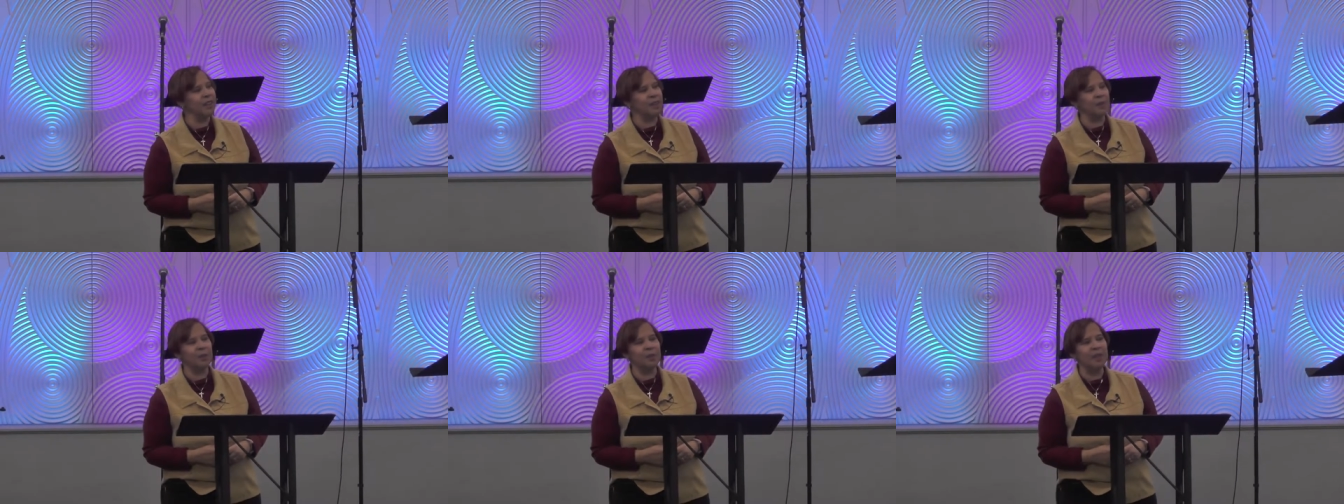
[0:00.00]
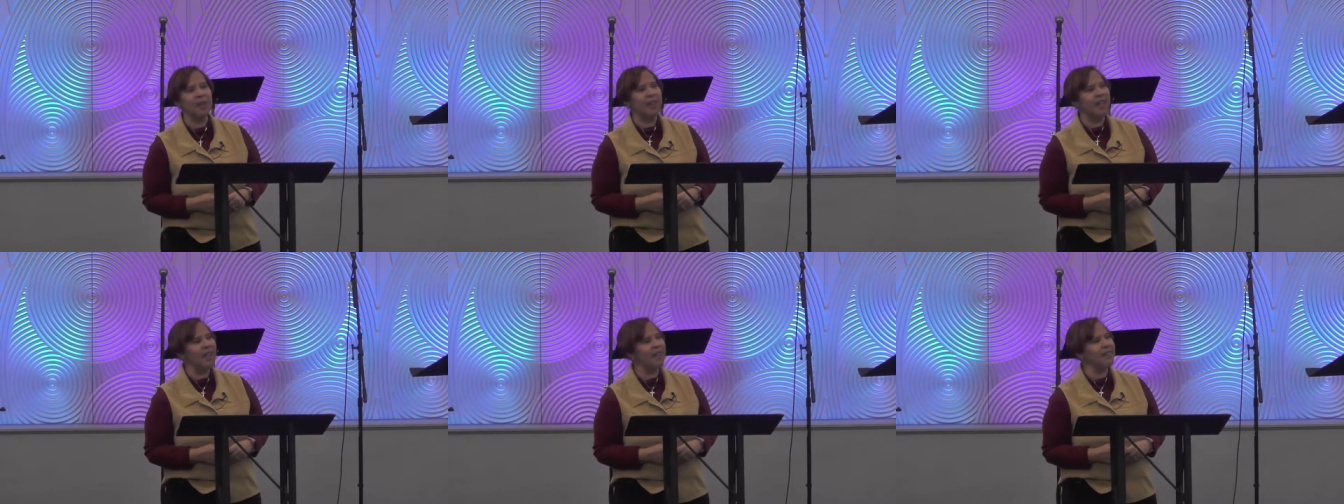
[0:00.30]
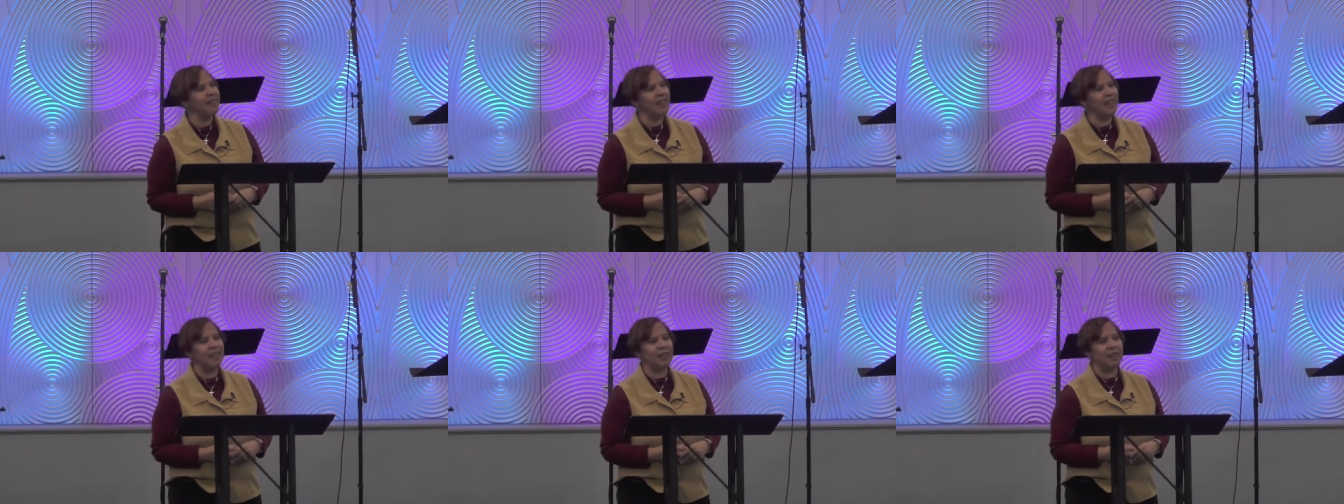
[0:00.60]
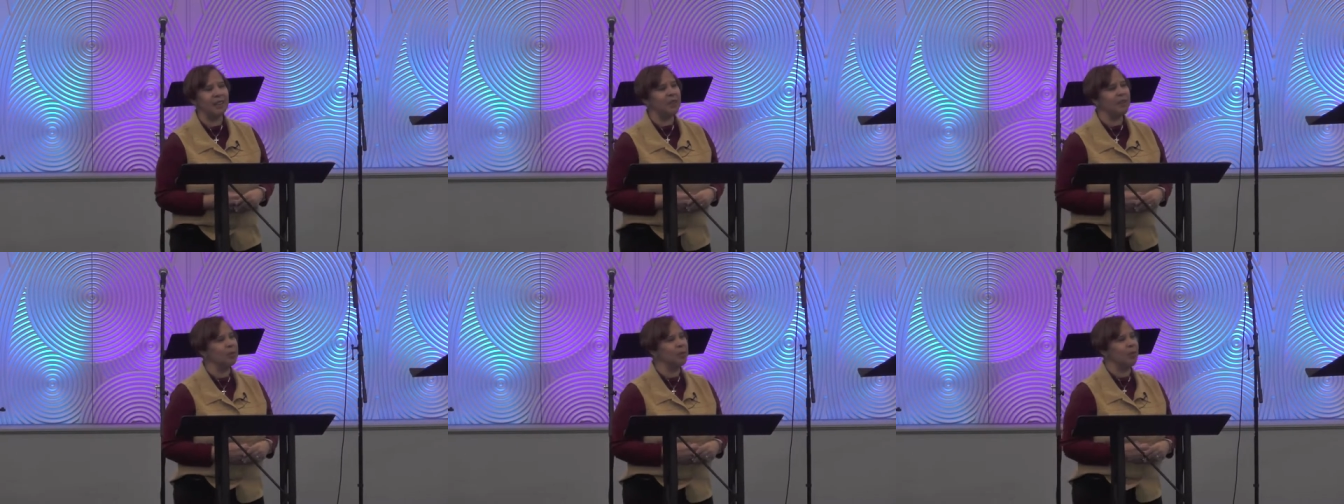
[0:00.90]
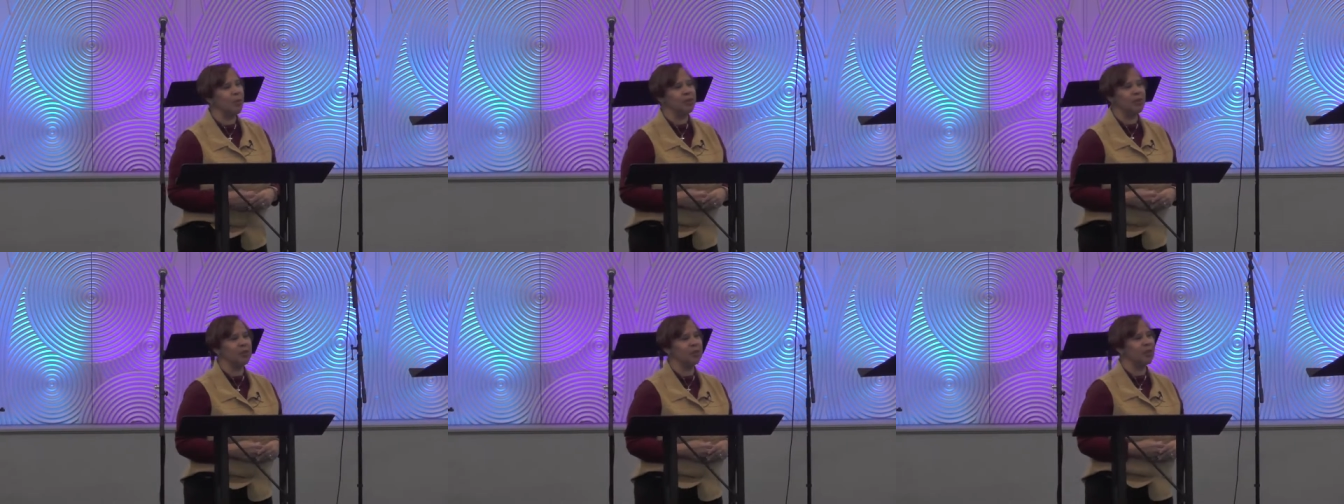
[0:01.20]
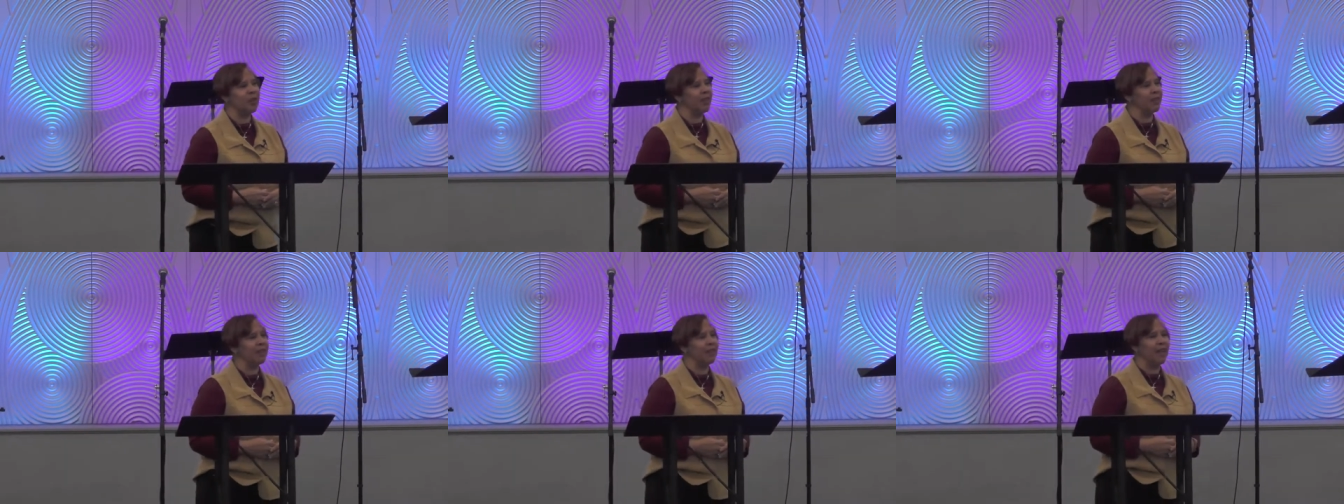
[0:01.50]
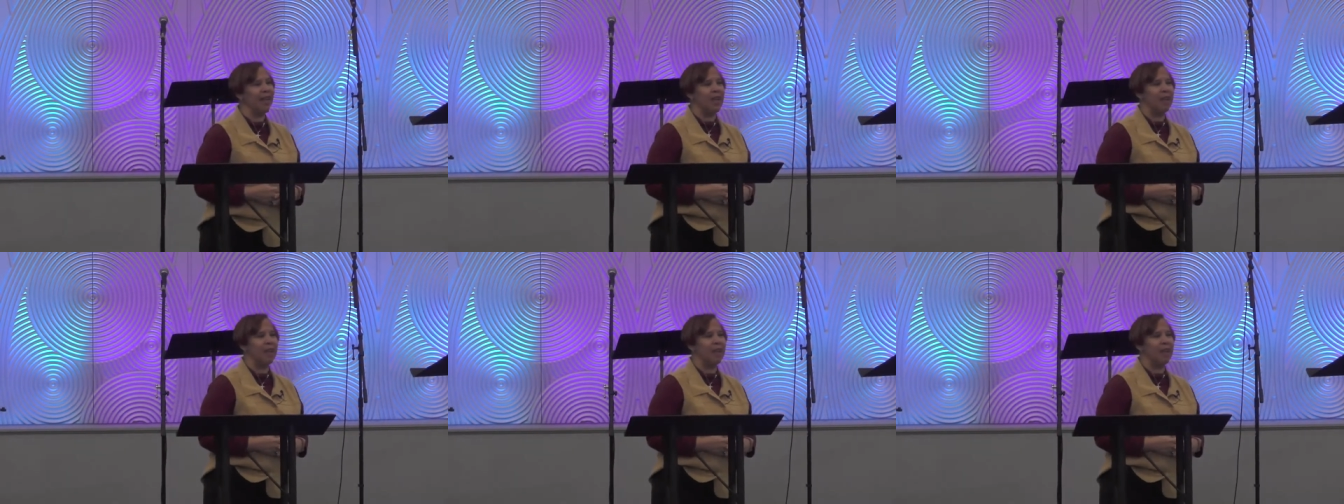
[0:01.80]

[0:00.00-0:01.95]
to you and telling you what you can,